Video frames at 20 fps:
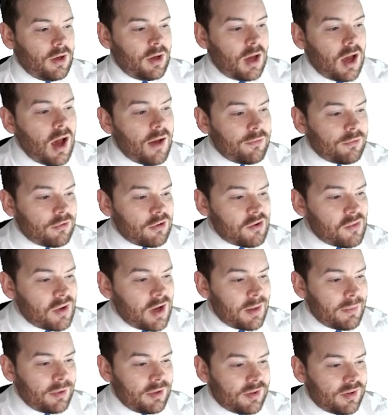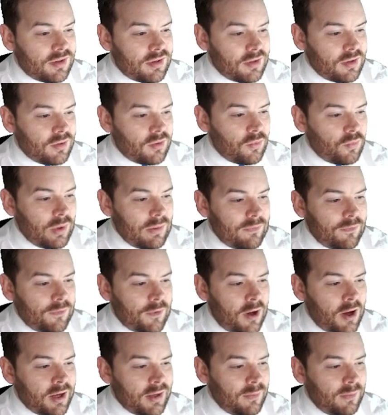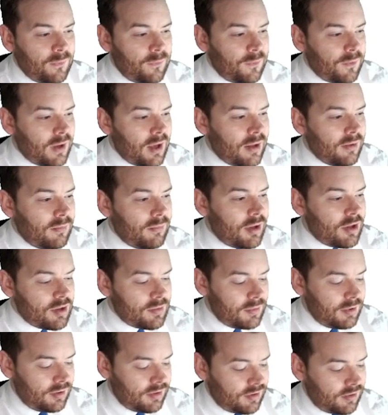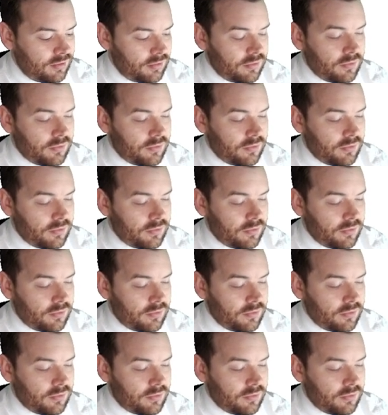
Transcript: other requirements width height and measurements